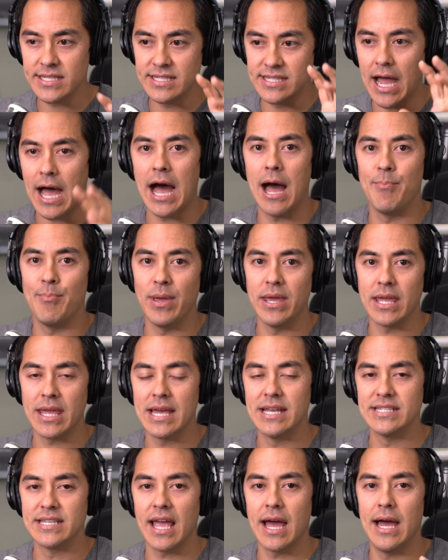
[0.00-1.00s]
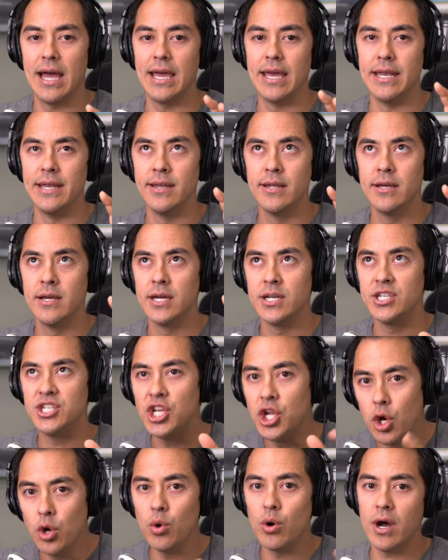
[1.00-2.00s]
topic has gotten
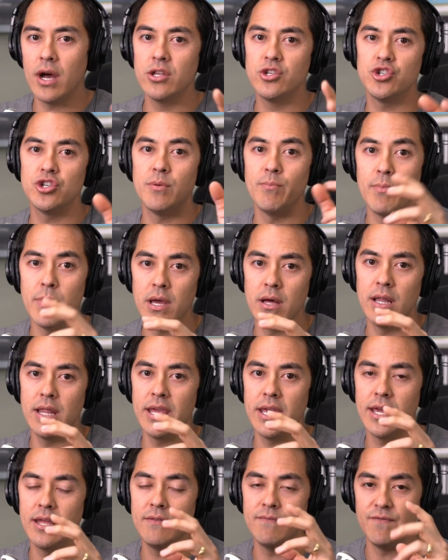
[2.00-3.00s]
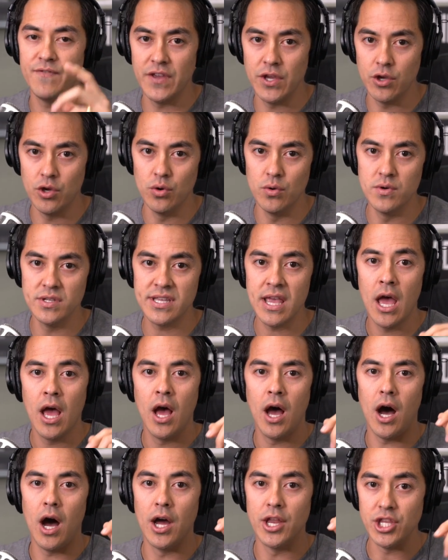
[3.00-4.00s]
200 million views
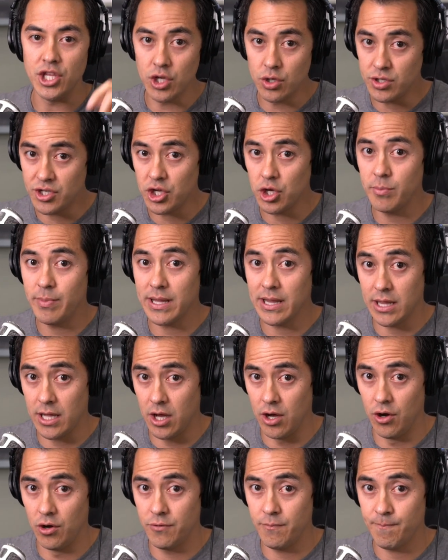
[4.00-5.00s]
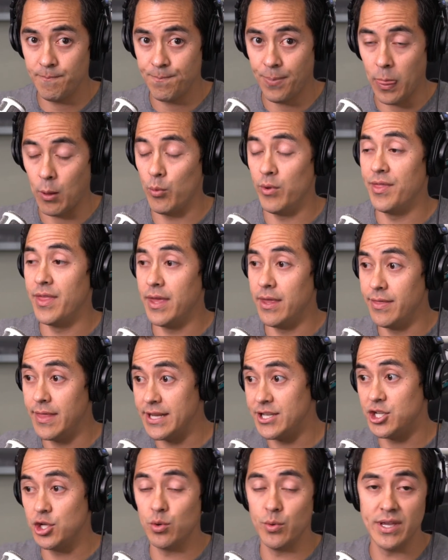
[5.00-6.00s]
on YouTube alone within the
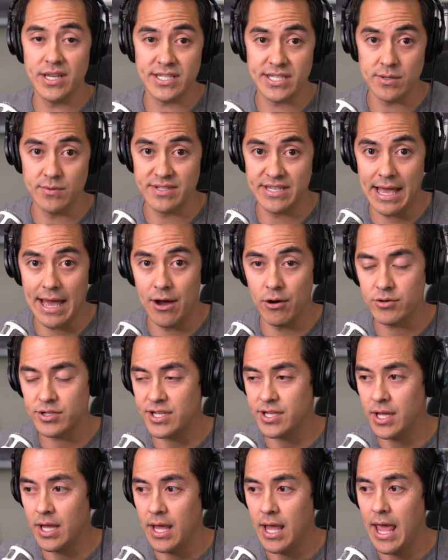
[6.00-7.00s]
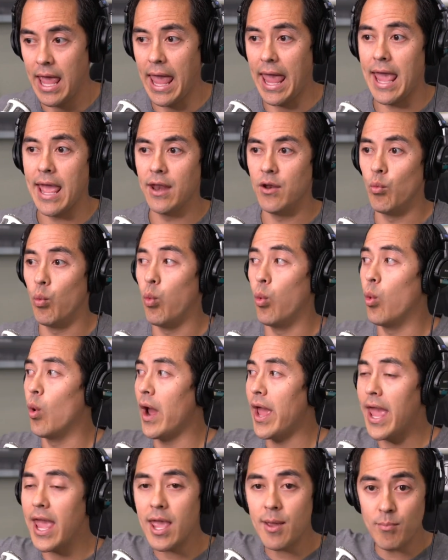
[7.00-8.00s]
two weeks it was out, and
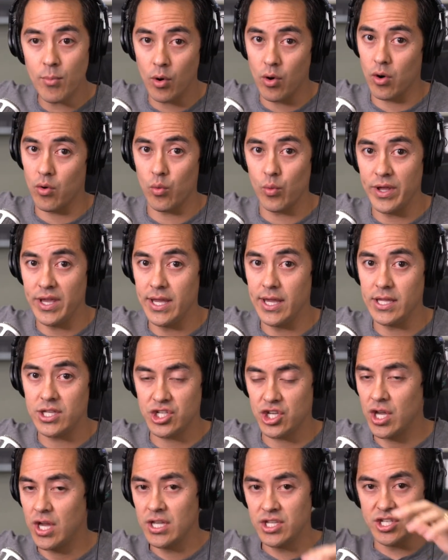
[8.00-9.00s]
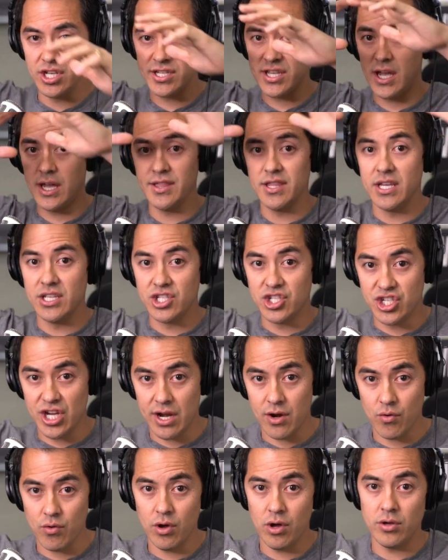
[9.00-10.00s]
way more reach just on the
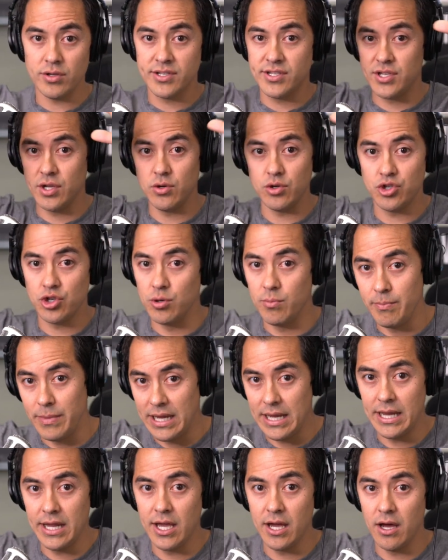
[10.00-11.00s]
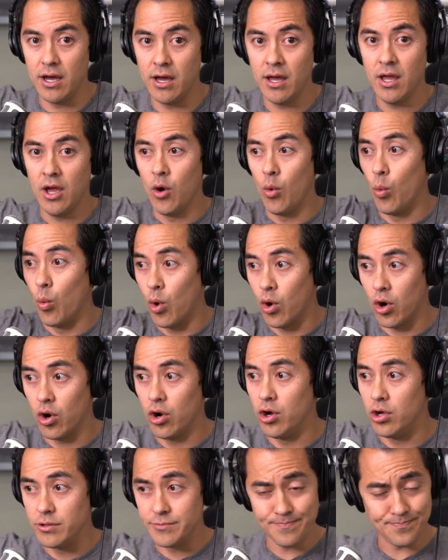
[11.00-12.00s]
general social media
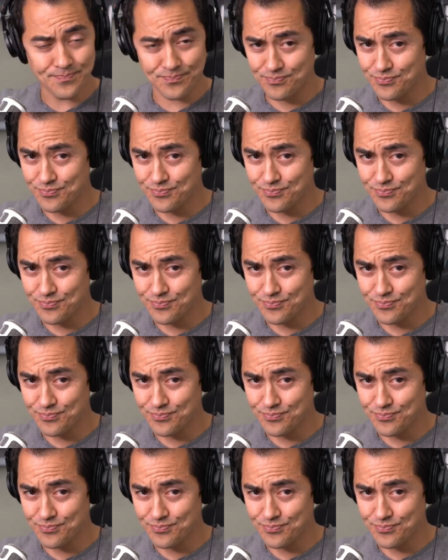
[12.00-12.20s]
world